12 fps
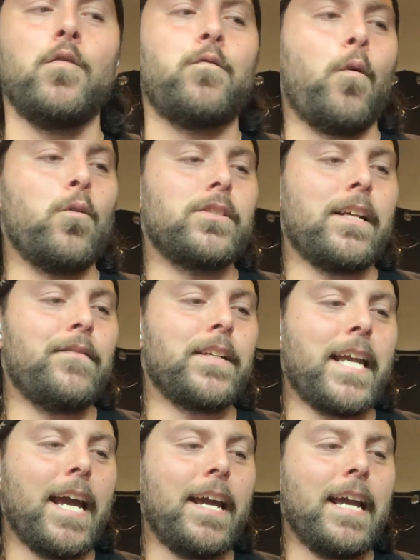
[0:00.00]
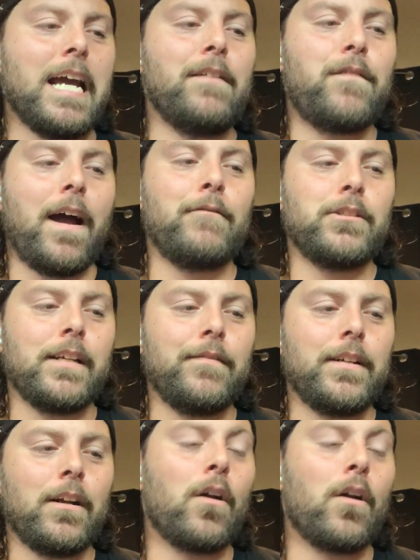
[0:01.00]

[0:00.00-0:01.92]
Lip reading: 407K and 507,